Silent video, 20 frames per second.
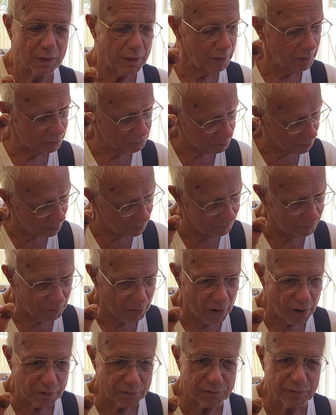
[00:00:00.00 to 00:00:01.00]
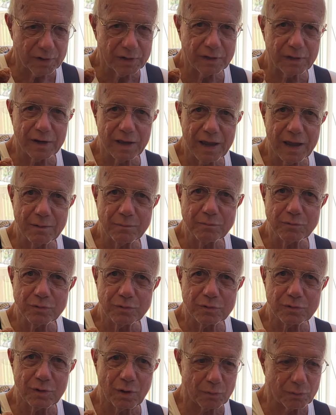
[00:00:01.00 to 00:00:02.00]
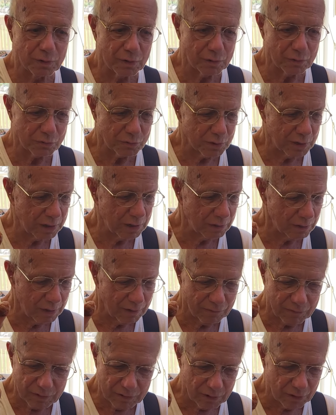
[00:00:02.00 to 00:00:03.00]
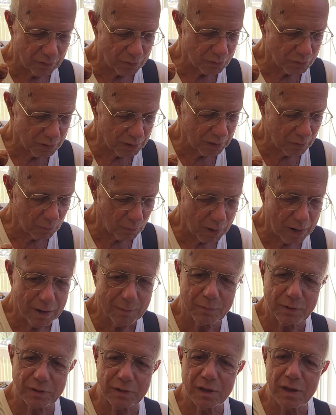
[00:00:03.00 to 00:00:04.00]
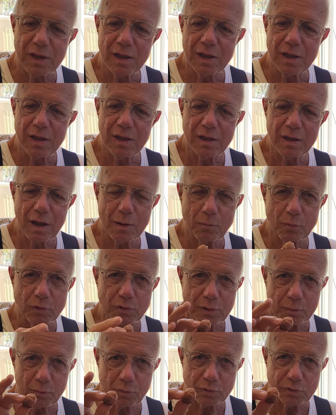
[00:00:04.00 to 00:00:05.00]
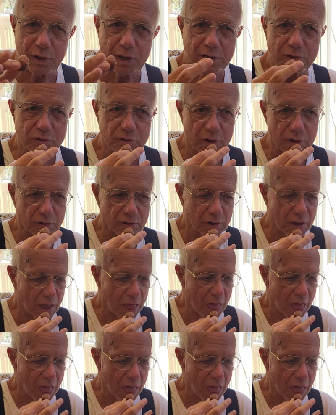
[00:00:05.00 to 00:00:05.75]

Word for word: It's kind of an odd thing that happens. Don't understand, never did understand why, but I'm gonna, I'm gonna taste this.